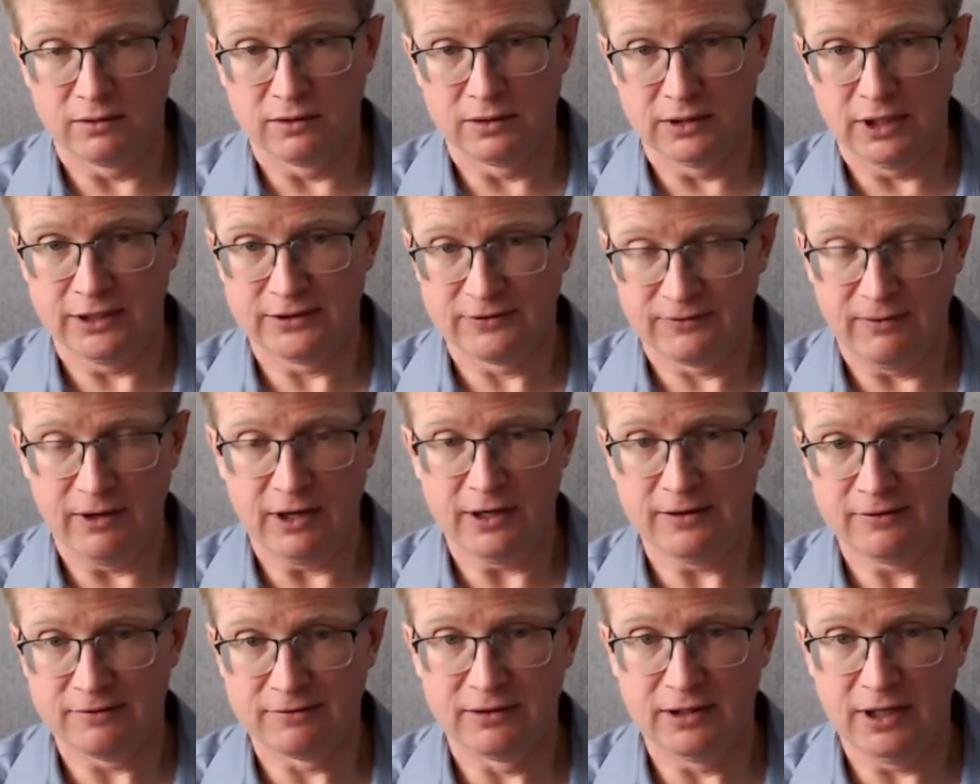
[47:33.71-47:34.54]
as far
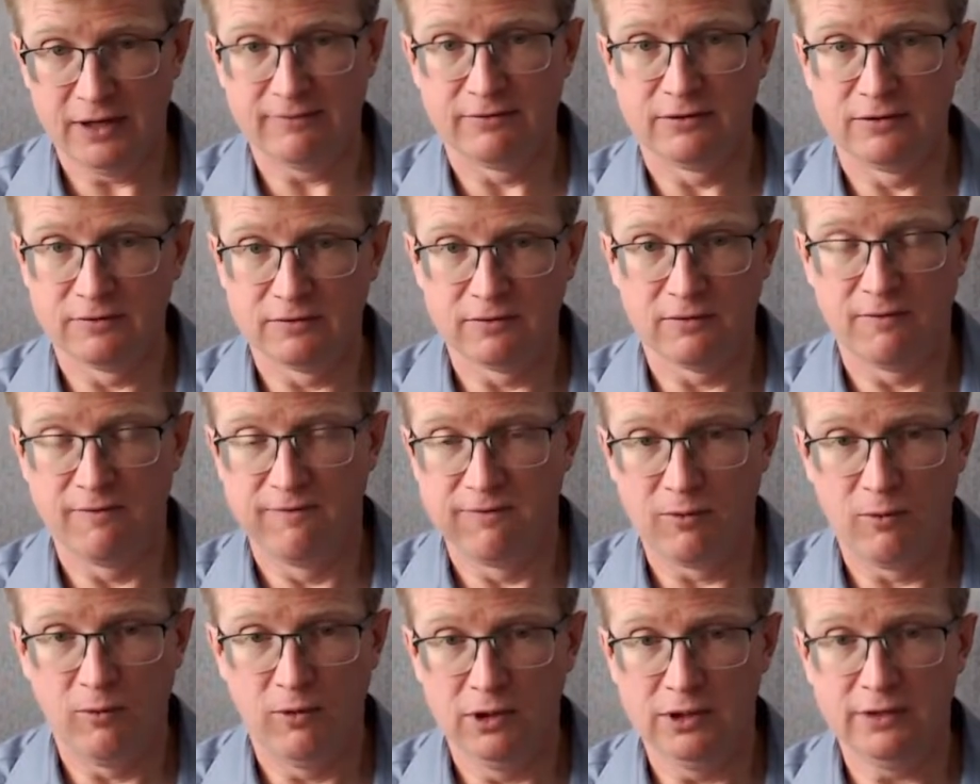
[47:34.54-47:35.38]
as levels of
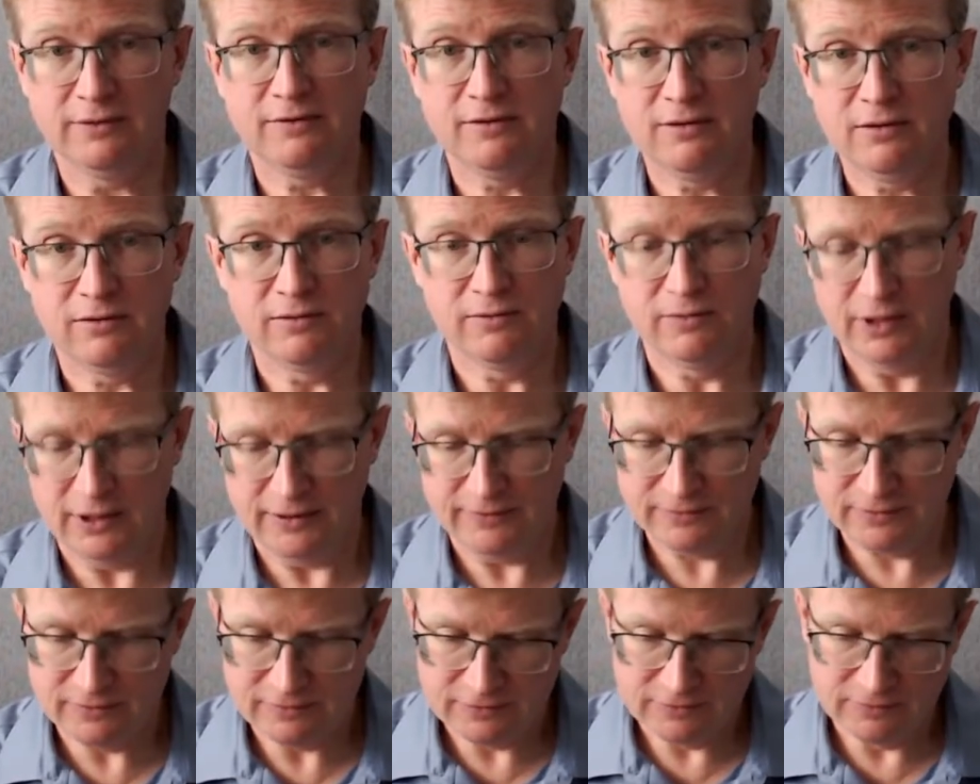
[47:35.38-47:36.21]
quality, you have
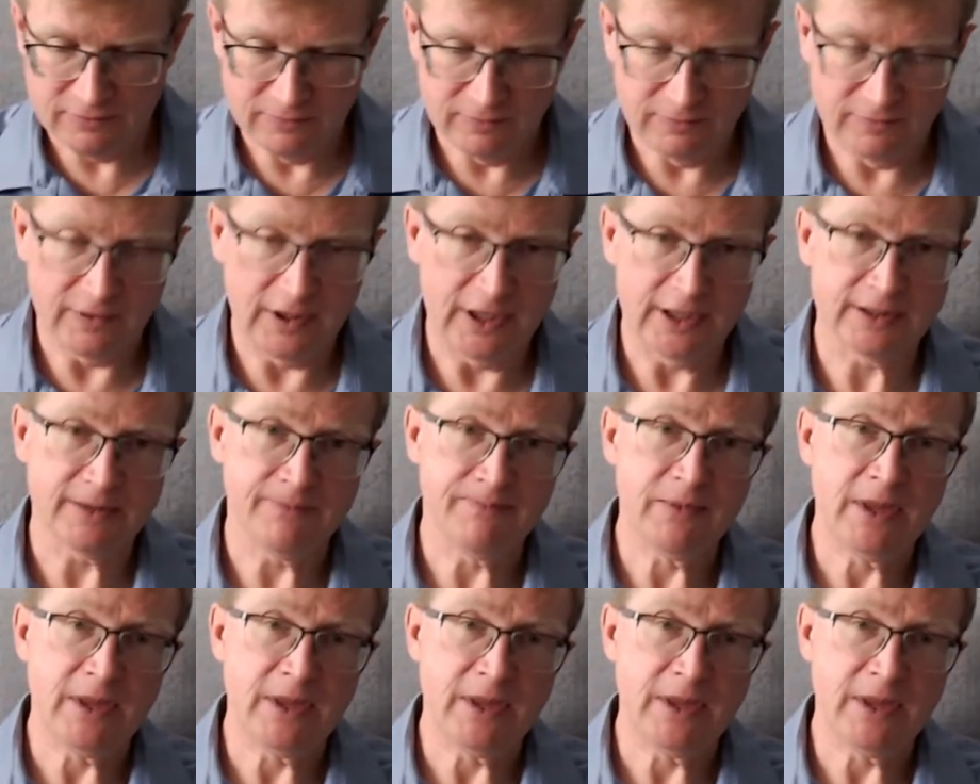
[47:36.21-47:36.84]
to choose that.